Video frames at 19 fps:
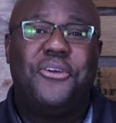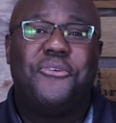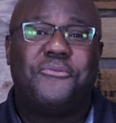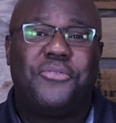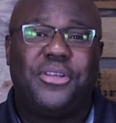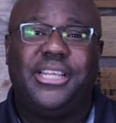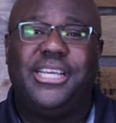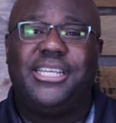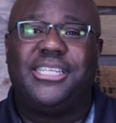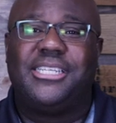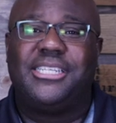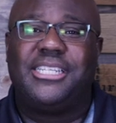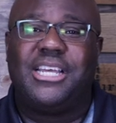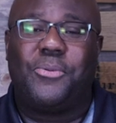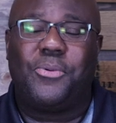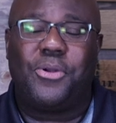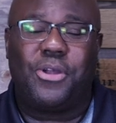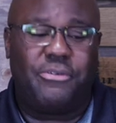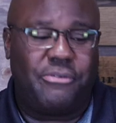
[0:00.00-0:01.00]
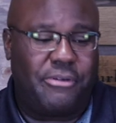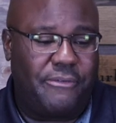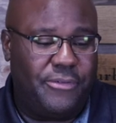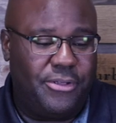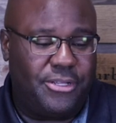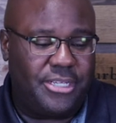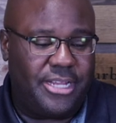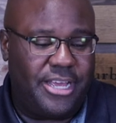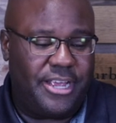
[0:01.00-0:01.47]
releases that we're going to
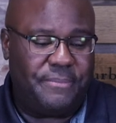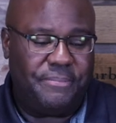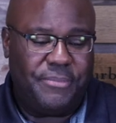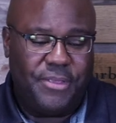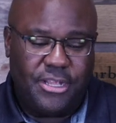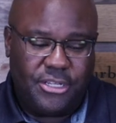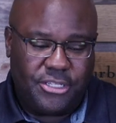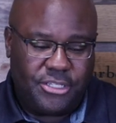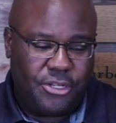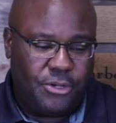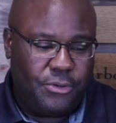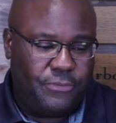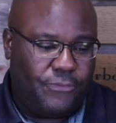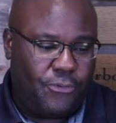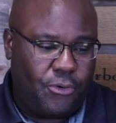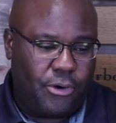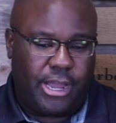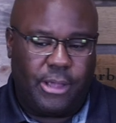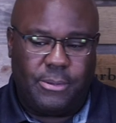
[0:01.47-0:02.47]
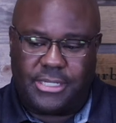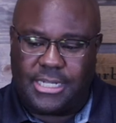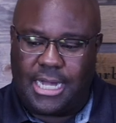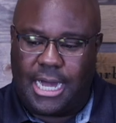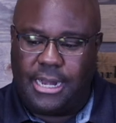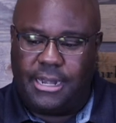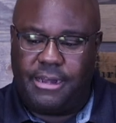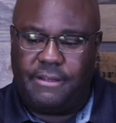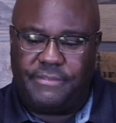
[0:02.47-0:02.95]
review today. So Fourgate was
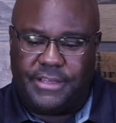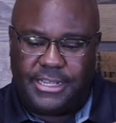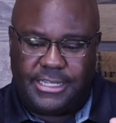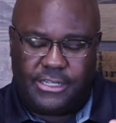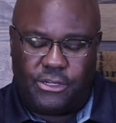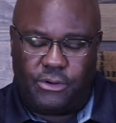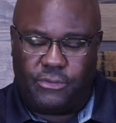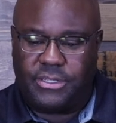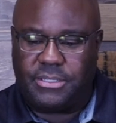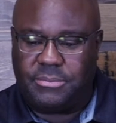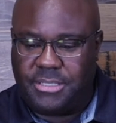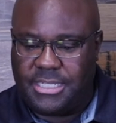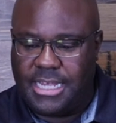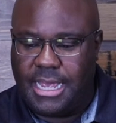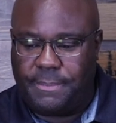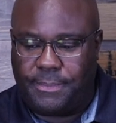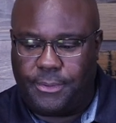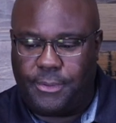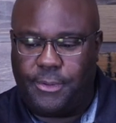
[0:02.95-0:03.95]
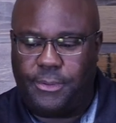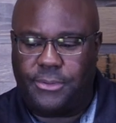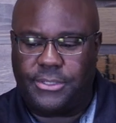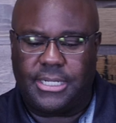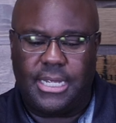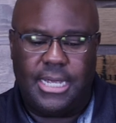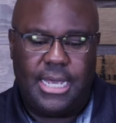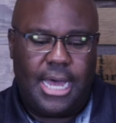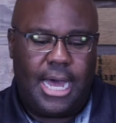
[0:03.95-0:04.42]
kind enough. They sent over some
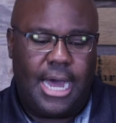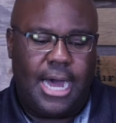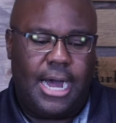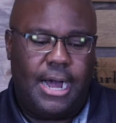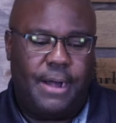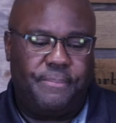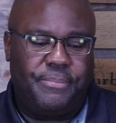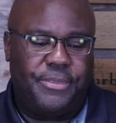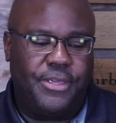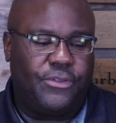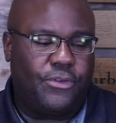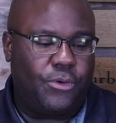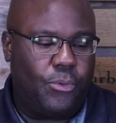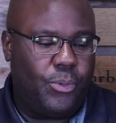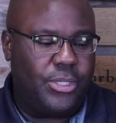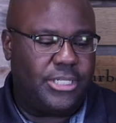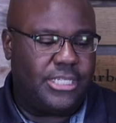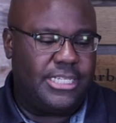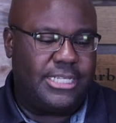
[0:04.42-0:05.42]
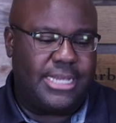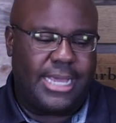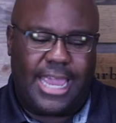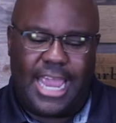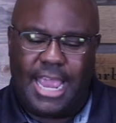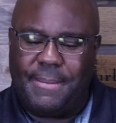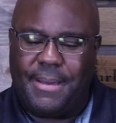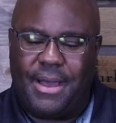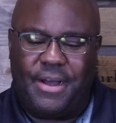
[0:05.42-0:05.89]
samples. These are whiskeys that
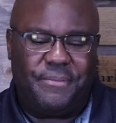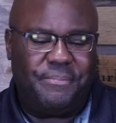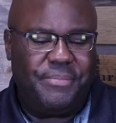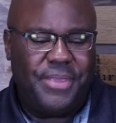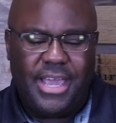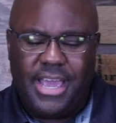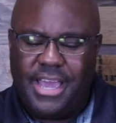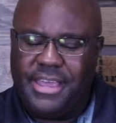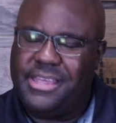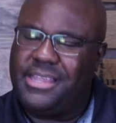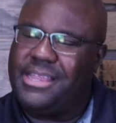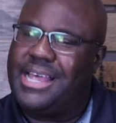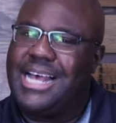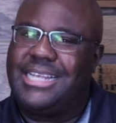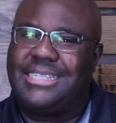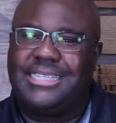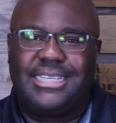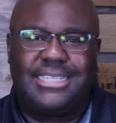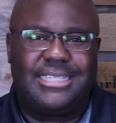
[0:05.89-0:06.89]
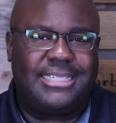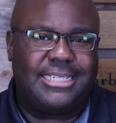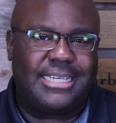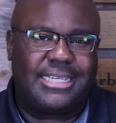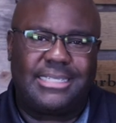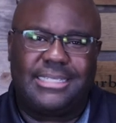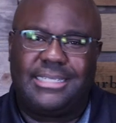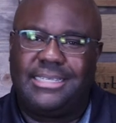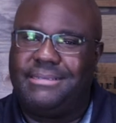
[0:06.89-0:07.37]
came out in the last like
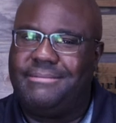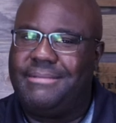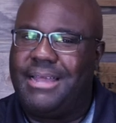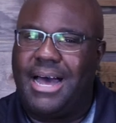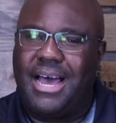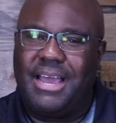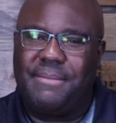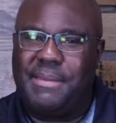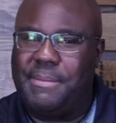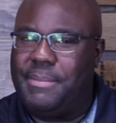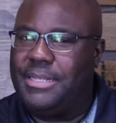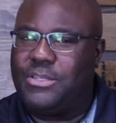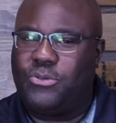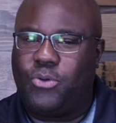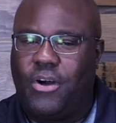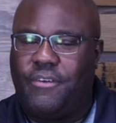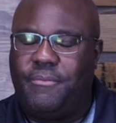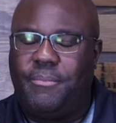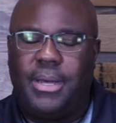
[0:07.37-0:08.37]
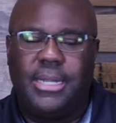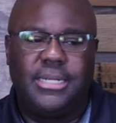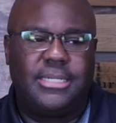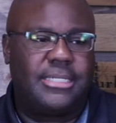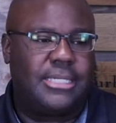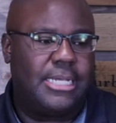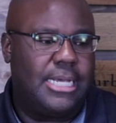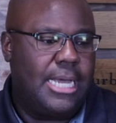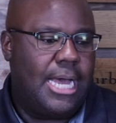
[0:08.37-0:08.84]
6 to 9, maybe 12
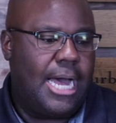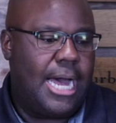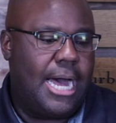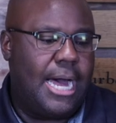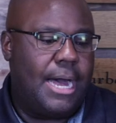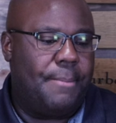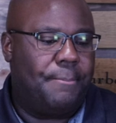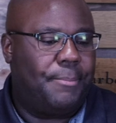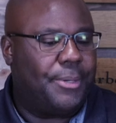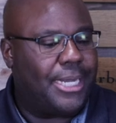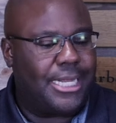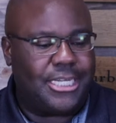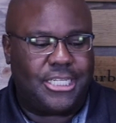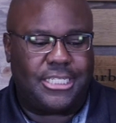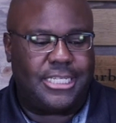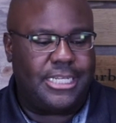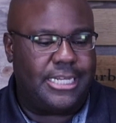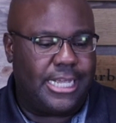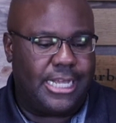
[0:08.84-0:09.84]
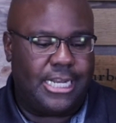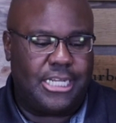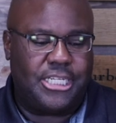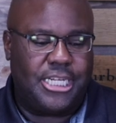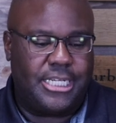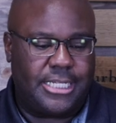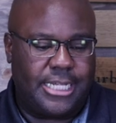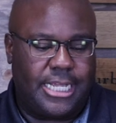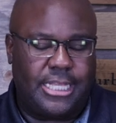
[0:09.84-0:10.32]
months. But I just didn't get a
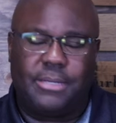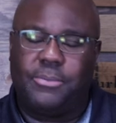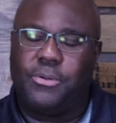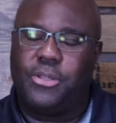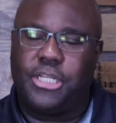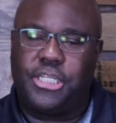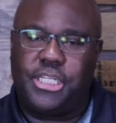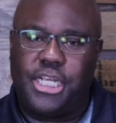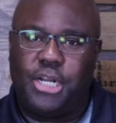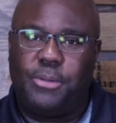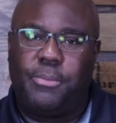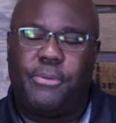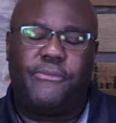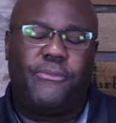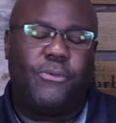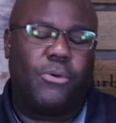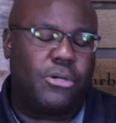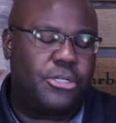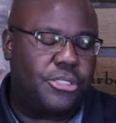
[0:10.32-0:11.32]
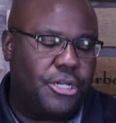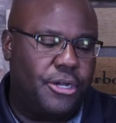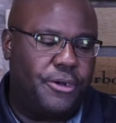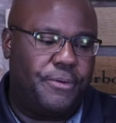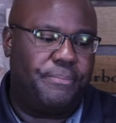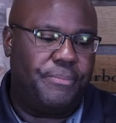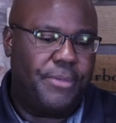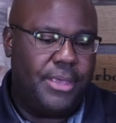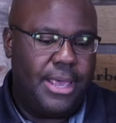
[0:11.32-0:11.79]
chance to get them on the channel before.
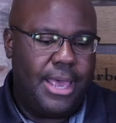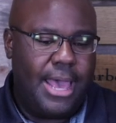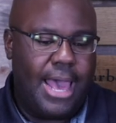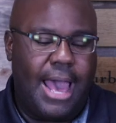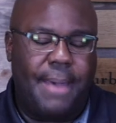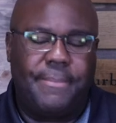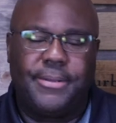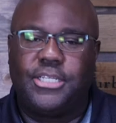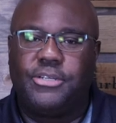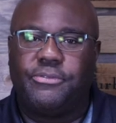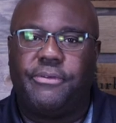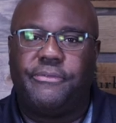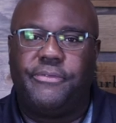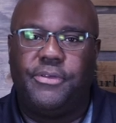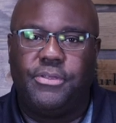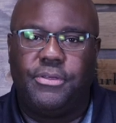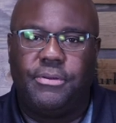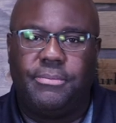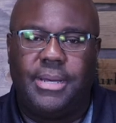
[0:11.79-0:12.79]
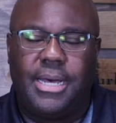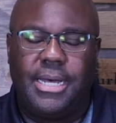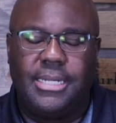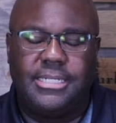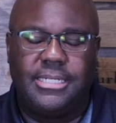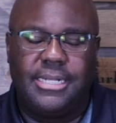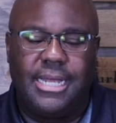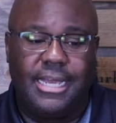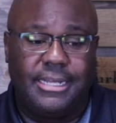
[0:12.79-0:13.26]
So happy to review them
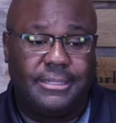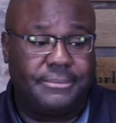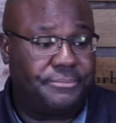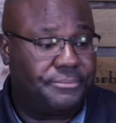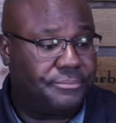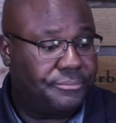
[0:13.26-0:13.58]
today.